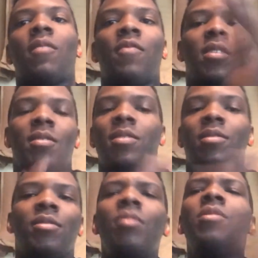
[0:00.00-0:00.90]
cut the video
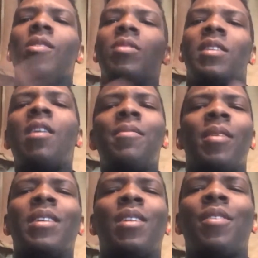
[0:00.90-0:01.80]
and you'll notice I'll
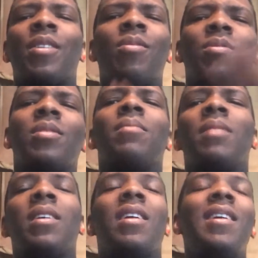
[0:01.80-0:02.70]
be wearing different clothes or
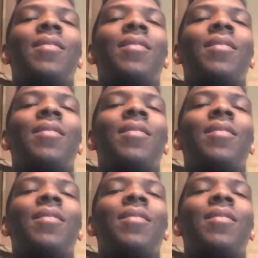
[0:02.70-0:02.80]
something.